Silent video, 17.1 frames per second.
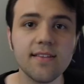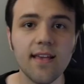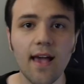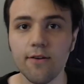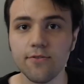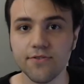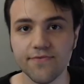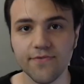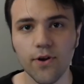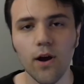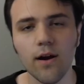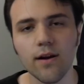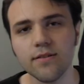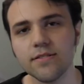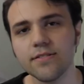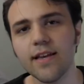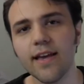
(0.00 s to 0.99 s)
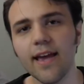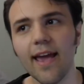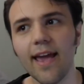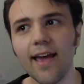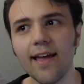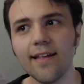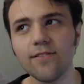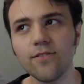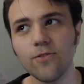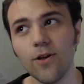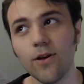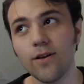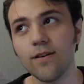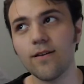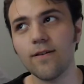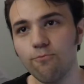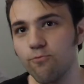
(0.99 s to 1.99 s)
House of Cards. And
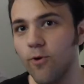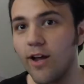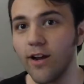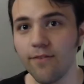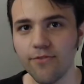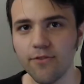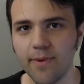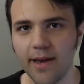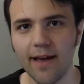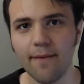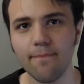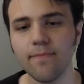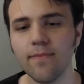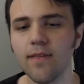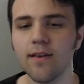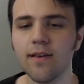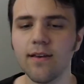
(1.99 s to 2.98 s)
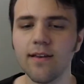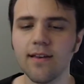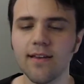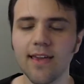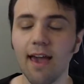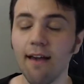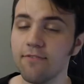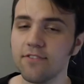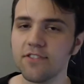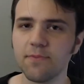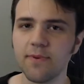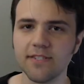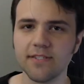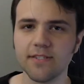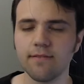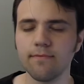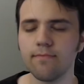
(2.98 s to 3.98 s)
look, right off the bat, Kevin
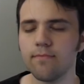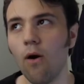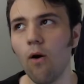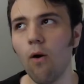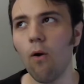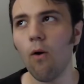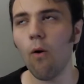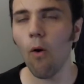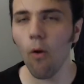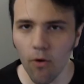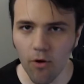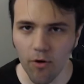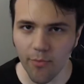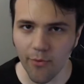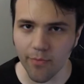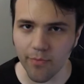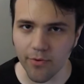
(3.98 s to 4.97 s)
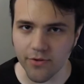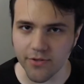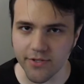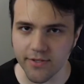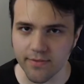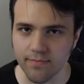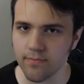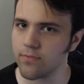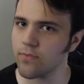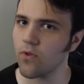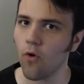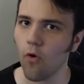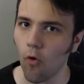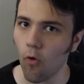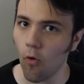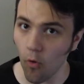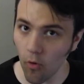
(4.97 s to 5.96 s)
Spacey, horrible person,
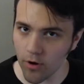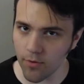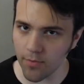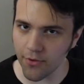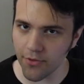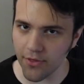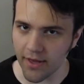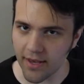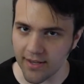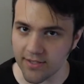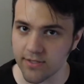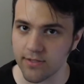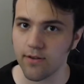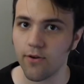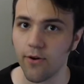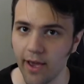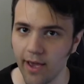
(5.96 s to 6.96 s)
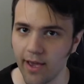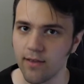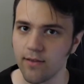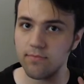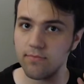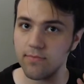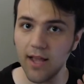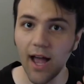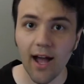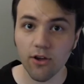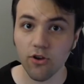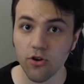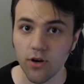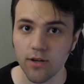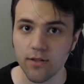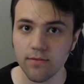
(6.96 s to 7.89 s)
horrible things, okay? Not good.